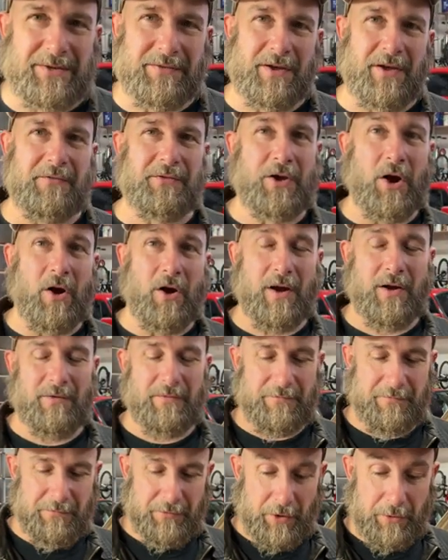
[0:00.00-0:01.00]

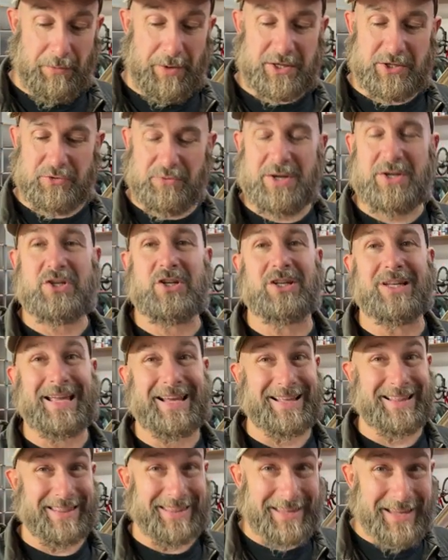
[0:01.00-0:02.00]
for a restoration
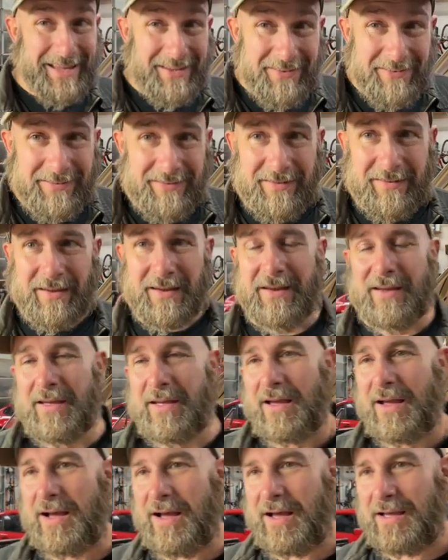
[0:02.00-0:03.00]
like this
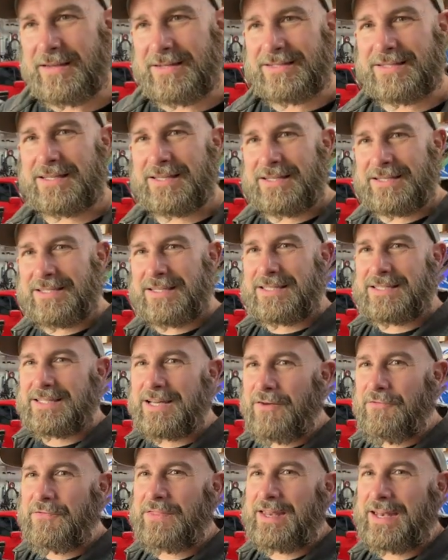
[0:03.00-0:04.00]
is the
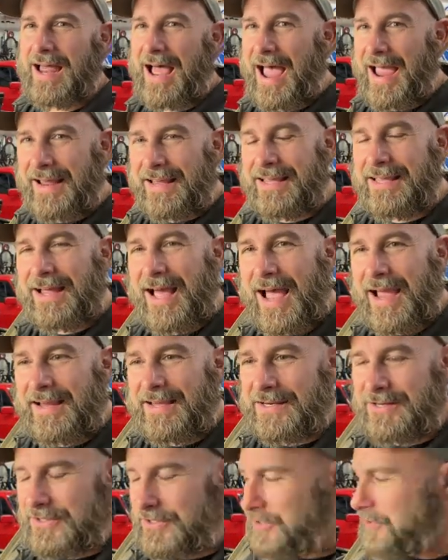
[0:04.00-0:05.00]
stuff that I
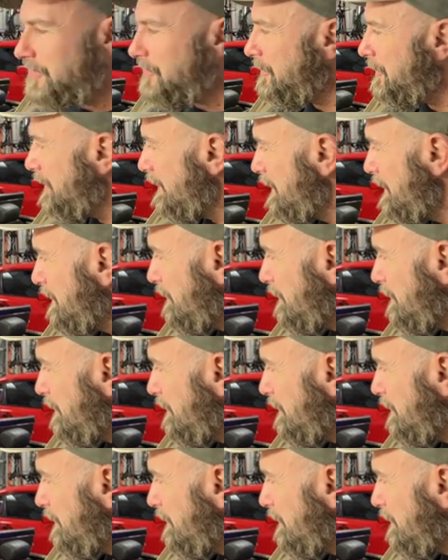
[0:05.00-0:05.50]
can do,